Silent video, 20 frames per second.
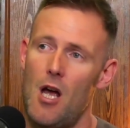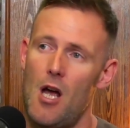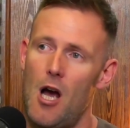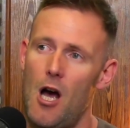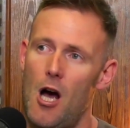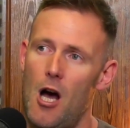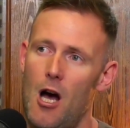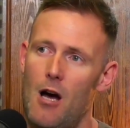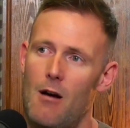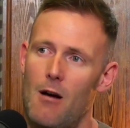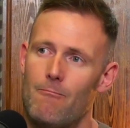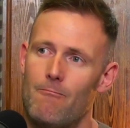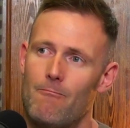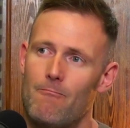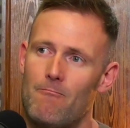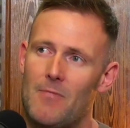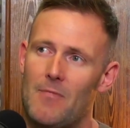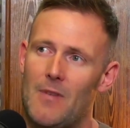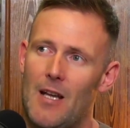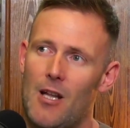And
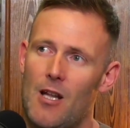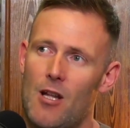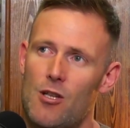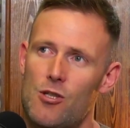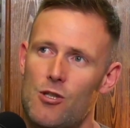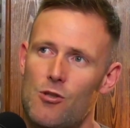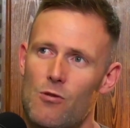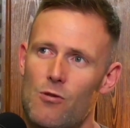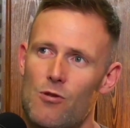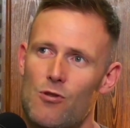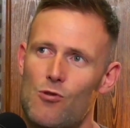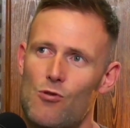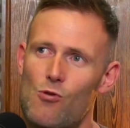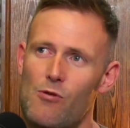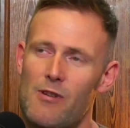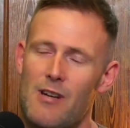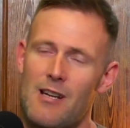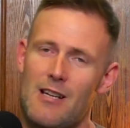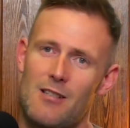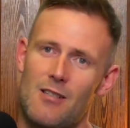I sort of saw
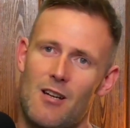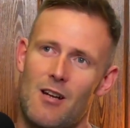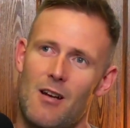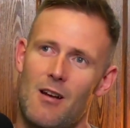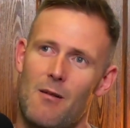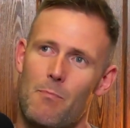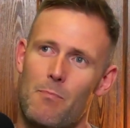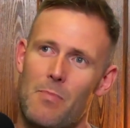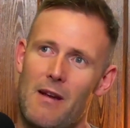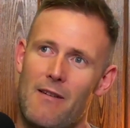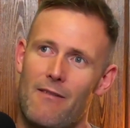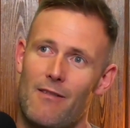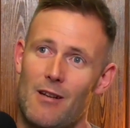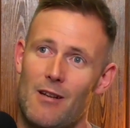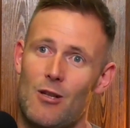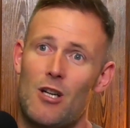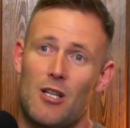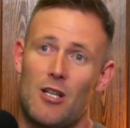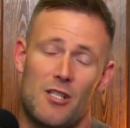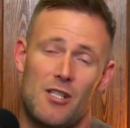it as a bit of,
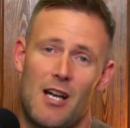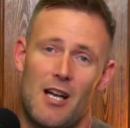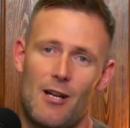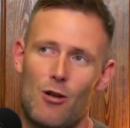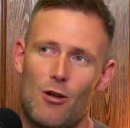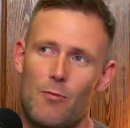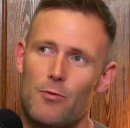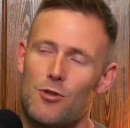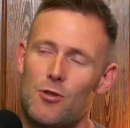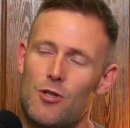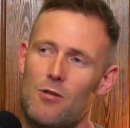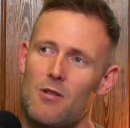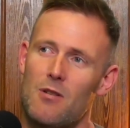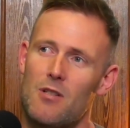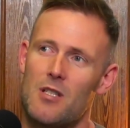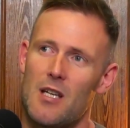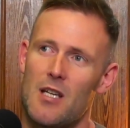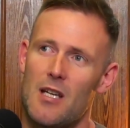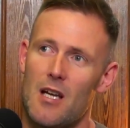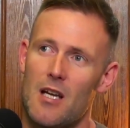like I say, an
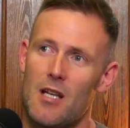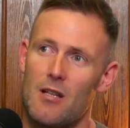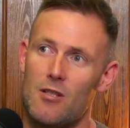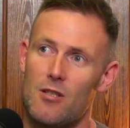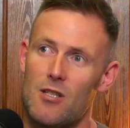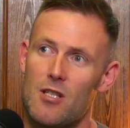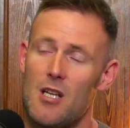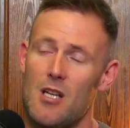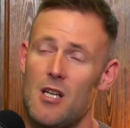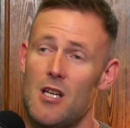opportunity, and